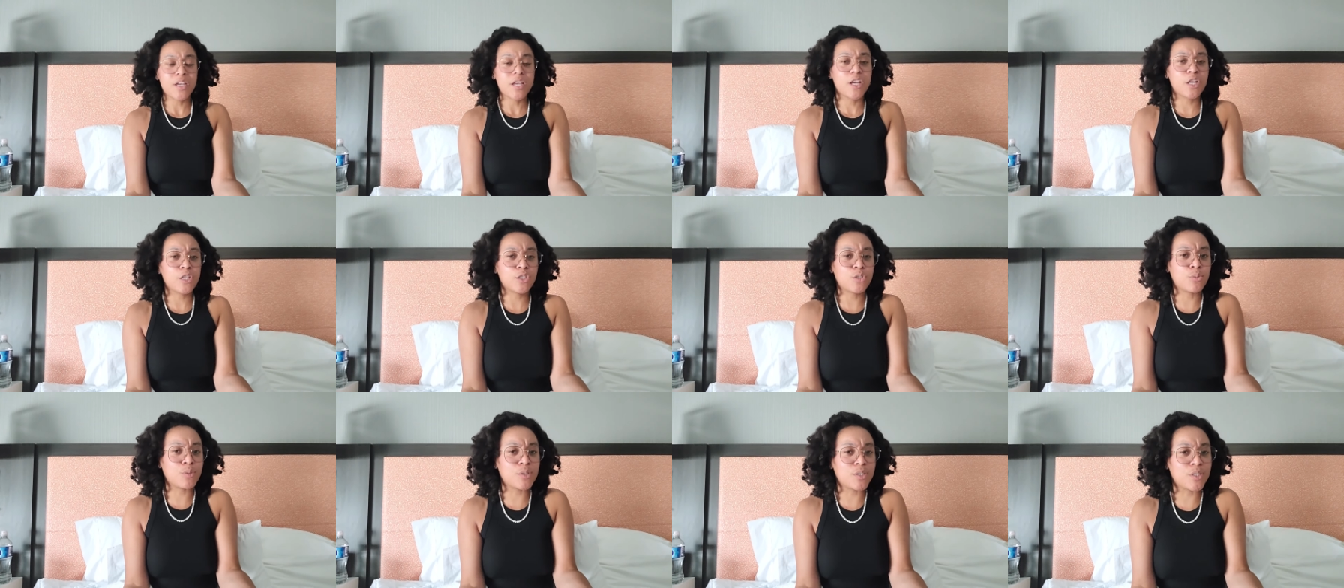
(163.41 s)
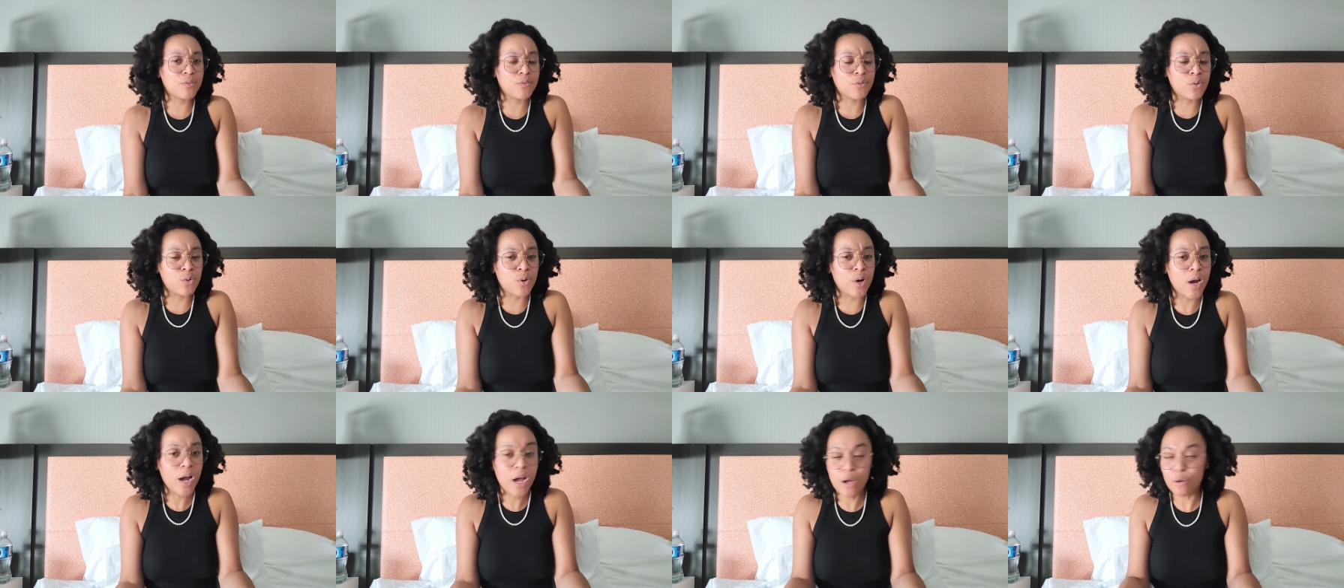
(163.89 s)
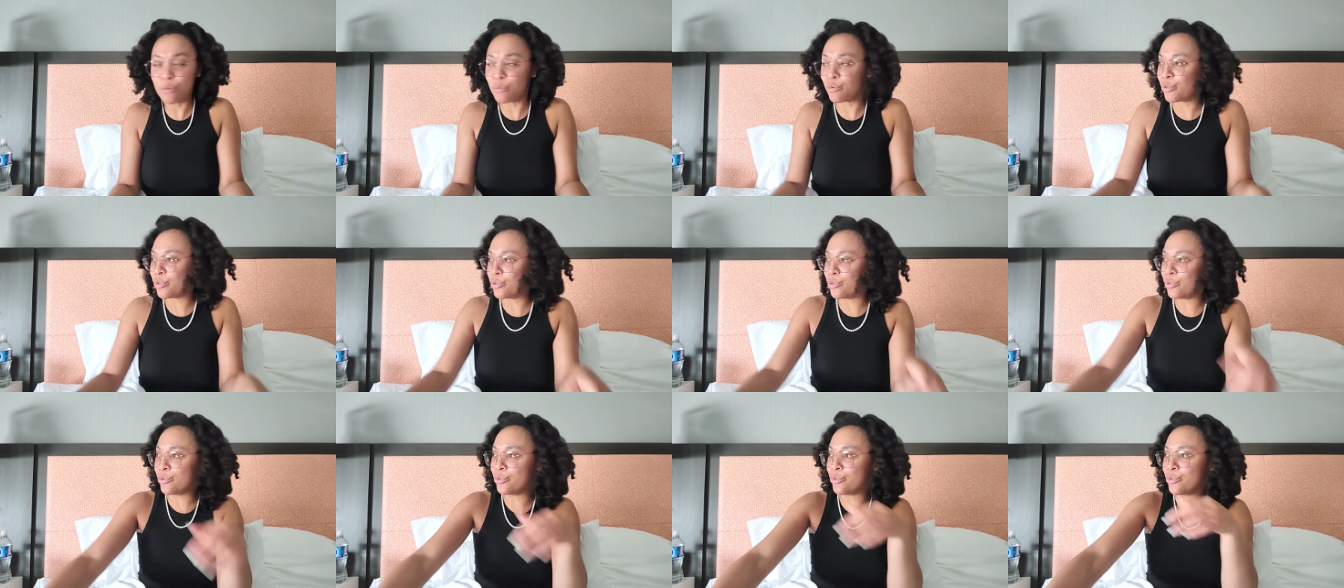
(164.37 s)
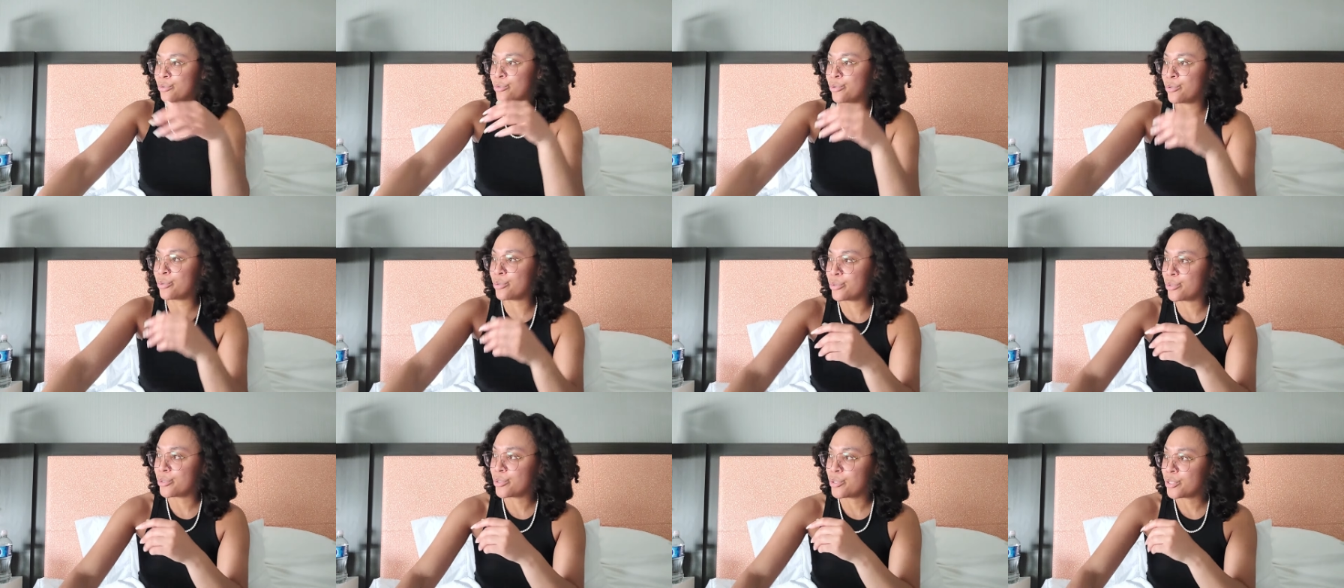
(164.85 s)
in 24 hours,
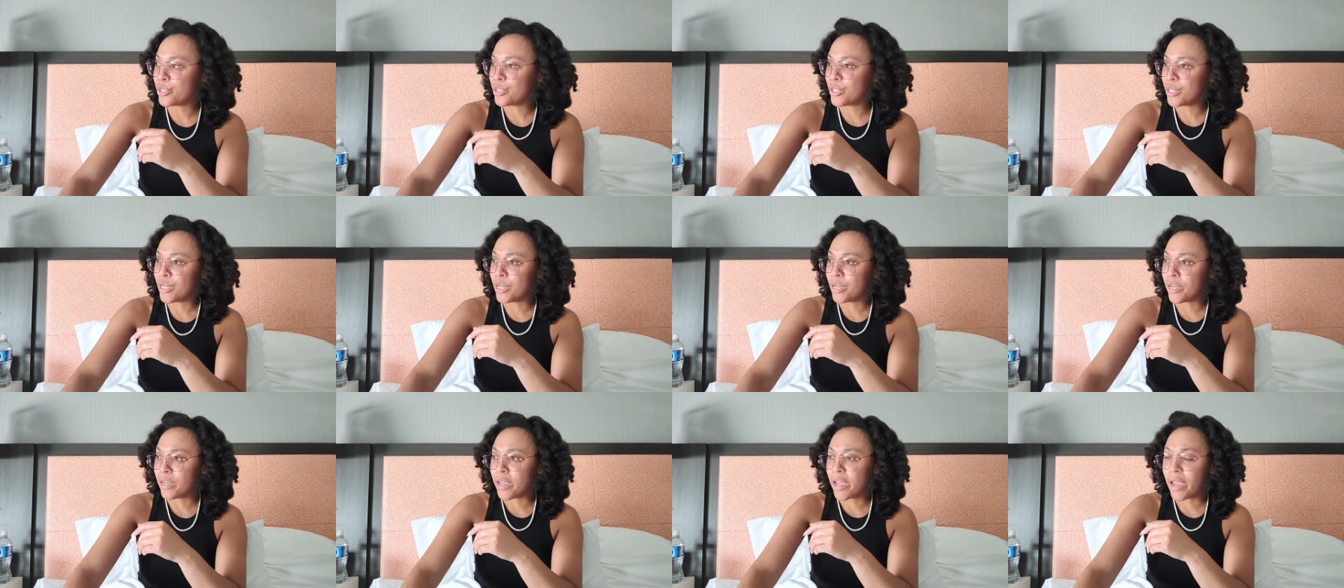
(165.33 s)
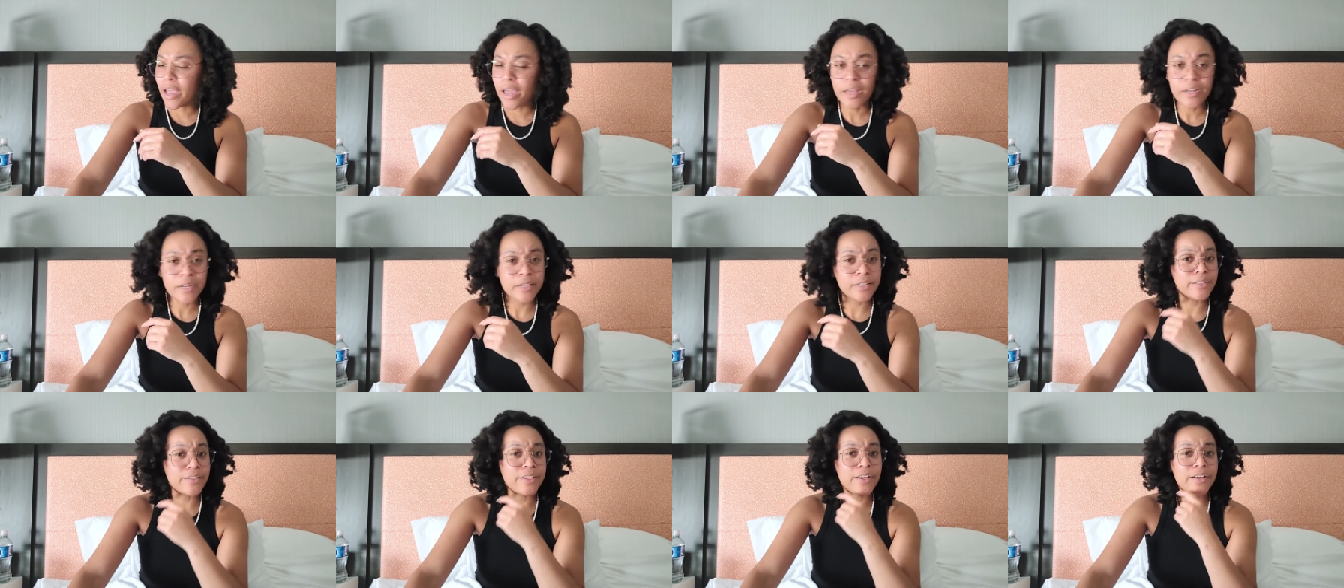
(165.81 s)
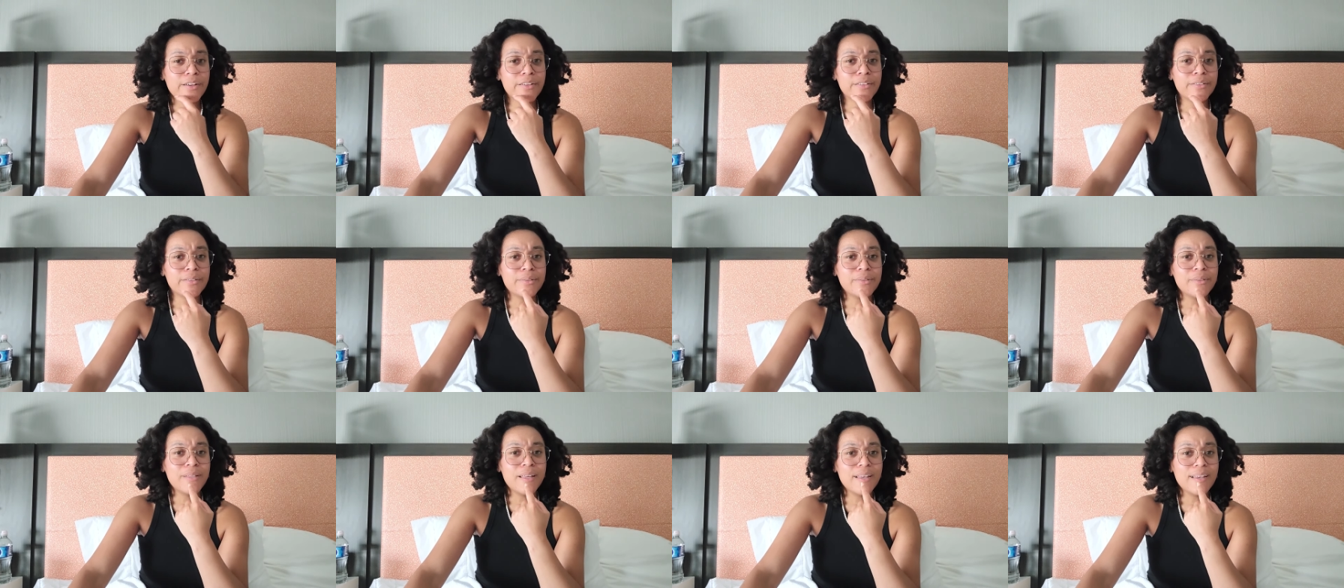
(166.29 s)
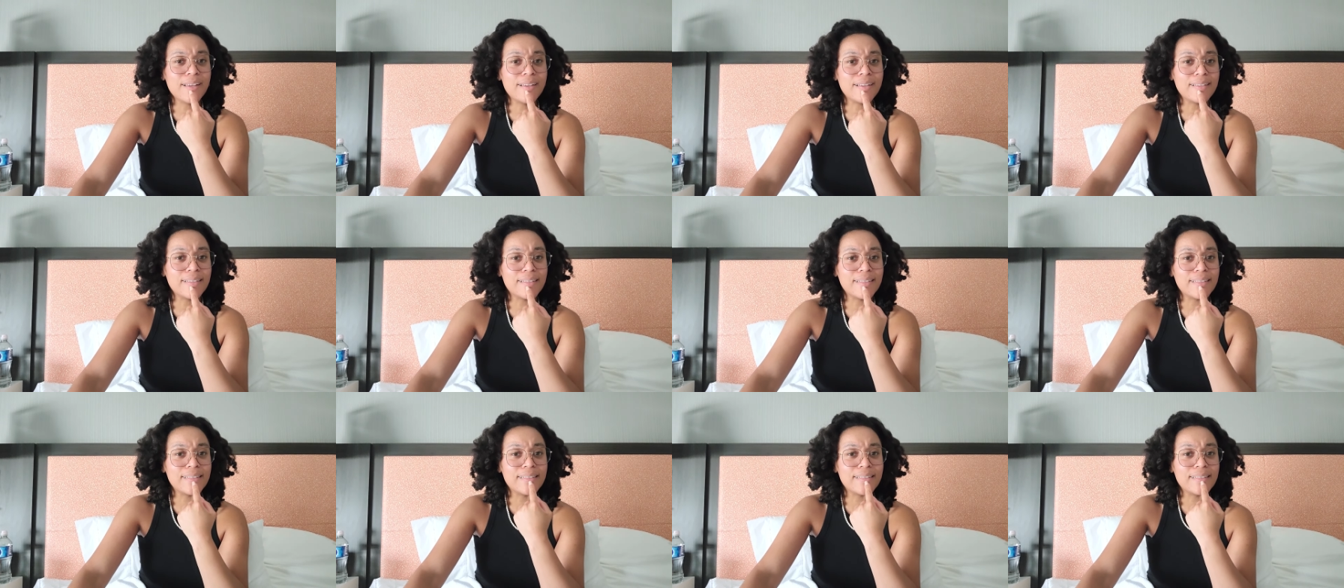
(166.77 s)
how did y'all do that?